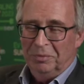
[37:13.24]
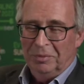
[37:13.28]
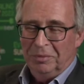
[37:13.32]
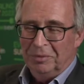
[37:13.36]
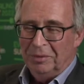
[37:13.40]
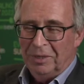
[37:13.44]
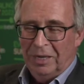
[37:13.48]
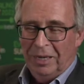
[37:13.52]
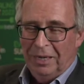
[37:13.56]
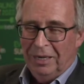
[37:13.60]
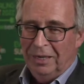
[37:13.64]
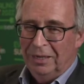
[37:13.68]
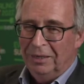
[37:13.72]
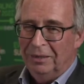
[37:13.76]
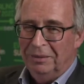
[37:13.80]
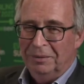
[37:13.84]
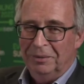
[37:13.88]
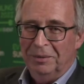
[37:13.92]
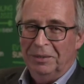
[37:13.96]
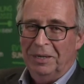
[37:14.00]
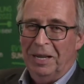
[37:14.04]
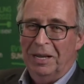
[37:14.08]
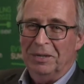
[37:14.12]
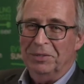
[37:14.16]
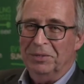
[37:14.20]

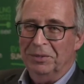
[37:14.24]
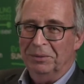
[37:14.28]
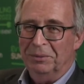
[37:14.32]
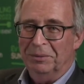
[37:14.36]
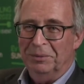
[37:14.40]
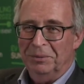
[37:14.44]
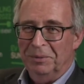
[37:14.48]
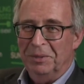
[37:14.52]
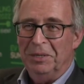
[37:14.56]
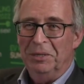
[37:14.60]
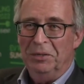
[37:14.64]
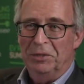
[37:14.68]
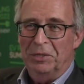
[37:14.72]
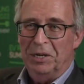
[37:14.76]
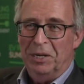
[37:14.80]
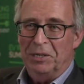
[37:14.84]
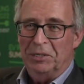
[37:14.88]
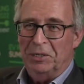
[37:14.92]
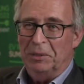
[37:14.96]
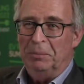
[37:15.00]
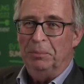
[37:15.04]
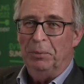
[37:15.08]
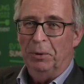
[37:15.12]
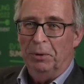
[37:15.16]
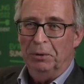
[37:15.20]
that's an
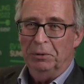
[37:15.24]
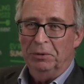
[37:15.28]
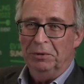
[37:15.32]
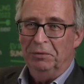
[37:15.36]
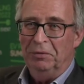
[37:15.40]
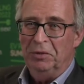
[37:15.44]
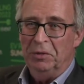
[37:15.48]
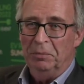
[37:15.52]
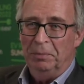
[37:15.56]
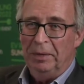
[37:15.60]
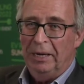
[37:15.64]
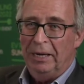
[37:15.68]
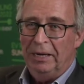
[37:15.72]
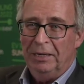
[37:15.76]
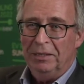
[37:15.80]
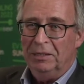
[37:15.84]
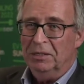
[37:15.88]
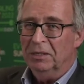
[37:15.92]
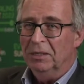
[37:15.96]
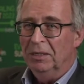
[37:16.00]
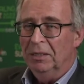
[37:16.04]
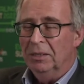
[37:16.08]
interesting point of debate,